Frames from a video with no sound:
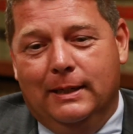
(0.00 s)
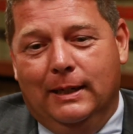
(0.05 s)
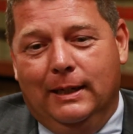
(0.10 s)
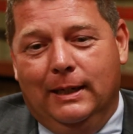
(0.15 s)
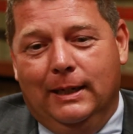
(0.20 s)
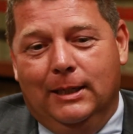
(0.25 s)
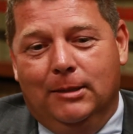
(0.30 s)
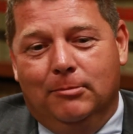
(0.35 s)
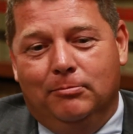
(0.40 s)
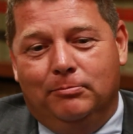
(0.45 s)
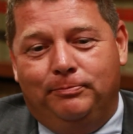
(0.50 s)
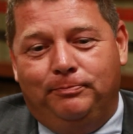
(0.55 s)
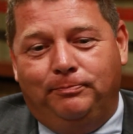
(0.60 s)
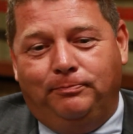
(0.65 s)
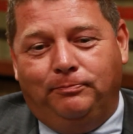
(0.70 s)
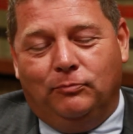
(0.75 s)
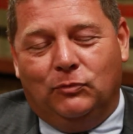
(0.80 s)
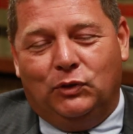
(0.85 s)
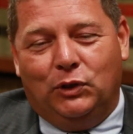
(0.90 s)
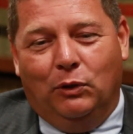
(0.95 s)
Um,
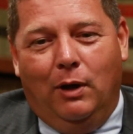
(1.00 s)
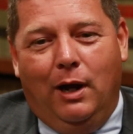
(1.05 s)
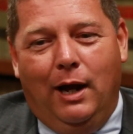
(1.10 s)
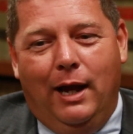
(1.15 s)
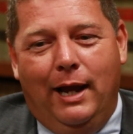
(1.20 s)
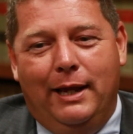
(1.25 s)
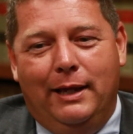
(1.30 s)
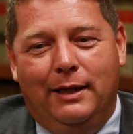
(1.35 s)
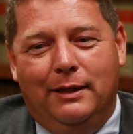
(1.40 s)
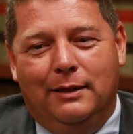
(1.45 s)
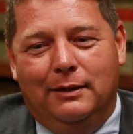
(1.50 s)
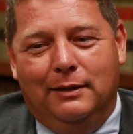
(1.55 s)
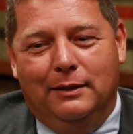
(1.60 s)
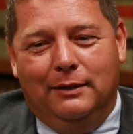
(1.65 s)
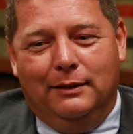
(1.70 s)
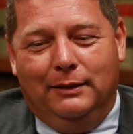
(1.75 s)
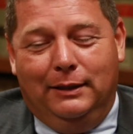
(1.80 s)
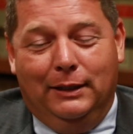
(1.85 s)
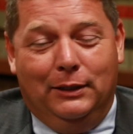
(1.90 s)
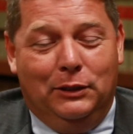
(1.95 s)
so I
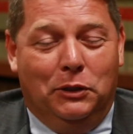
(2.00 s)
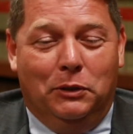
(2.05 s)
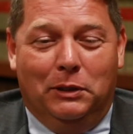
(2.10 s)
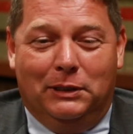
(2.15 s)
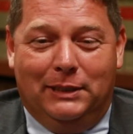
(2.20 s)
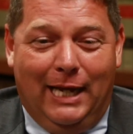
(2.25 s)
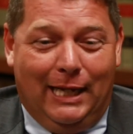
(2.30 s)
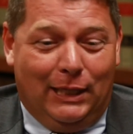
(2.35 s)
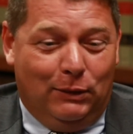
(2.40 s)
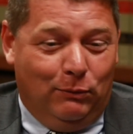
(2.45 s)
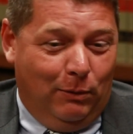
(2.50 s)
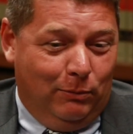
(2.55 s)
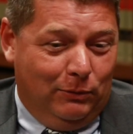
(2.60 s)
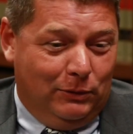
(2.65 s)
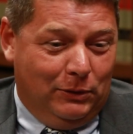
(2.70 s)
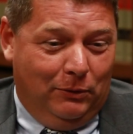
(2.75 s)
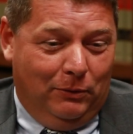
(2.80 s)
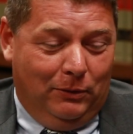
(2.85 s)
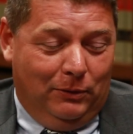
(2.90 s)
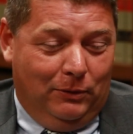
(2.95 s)
didn't know exactly what was
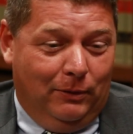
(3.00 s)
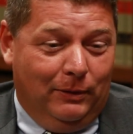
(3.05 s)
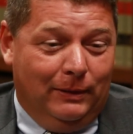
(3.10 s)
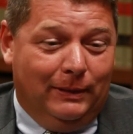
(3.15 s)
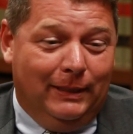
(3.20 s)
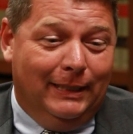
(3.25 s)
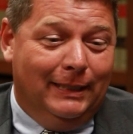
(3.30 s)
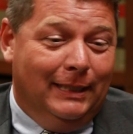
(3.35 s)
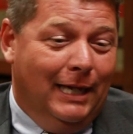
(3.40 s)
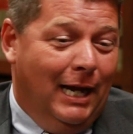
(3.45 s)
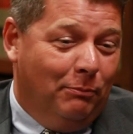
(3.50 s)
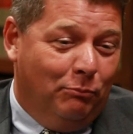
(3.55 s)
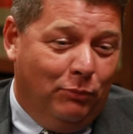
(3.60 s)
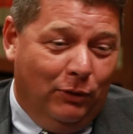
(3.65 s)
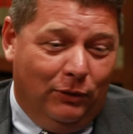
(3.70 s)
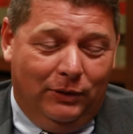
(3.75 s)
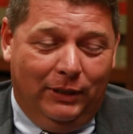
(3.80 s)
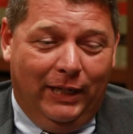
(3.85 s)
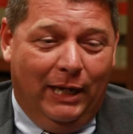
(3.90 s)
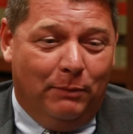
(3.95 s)
going on. Did not
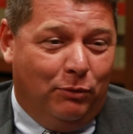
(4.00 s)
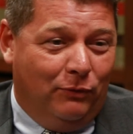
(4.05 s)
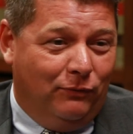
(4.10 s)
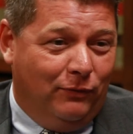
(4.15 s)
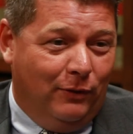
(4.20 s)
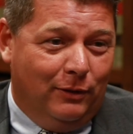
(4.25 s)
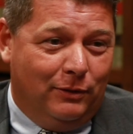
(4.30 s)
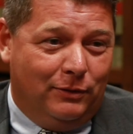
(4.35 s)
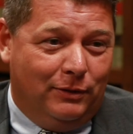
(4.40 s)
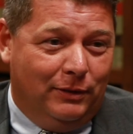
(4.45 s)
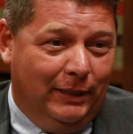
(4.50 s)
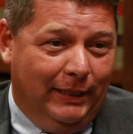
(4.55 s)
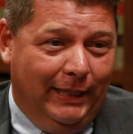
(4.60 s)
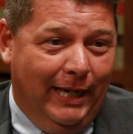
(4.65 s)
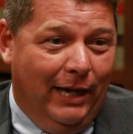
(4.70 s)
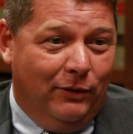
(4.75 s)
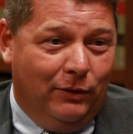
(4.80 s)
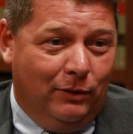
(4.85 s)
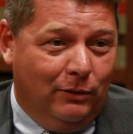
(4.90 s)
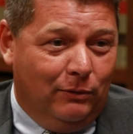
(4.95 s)
put the April 1st
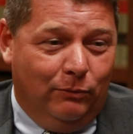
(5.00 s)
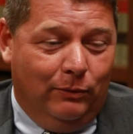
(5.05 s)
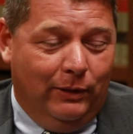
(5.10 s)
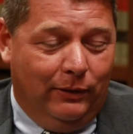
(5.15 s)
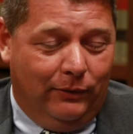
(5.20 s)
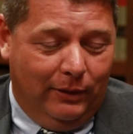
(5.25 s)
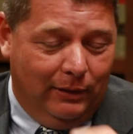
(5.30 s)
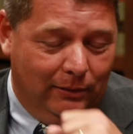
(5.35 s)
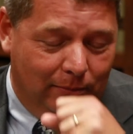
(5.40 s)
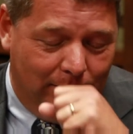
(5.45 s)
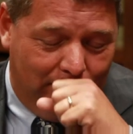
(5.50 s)
together with it.